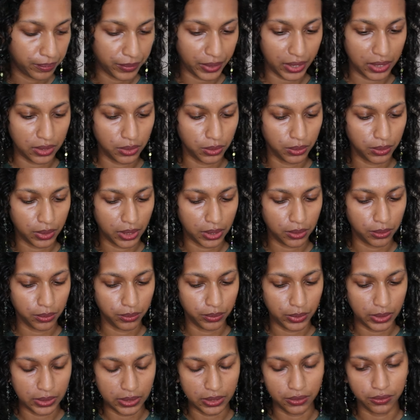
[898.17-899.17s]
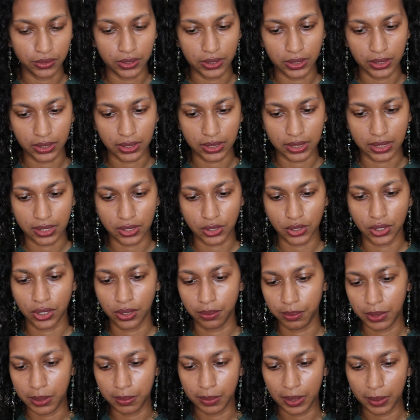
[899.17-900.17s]
I don't really feel like this is going
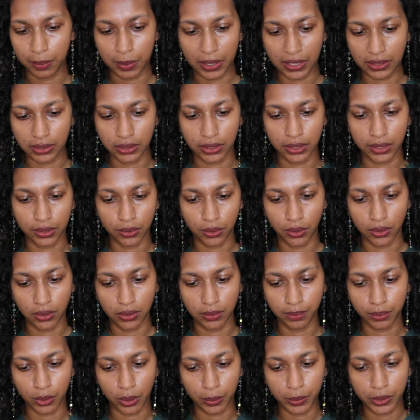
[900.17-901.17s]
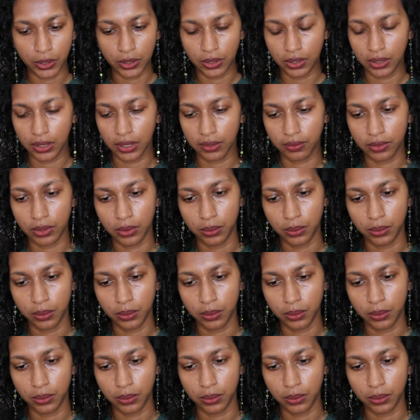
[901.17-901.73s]
to be my palette at all. I'm probably going to give it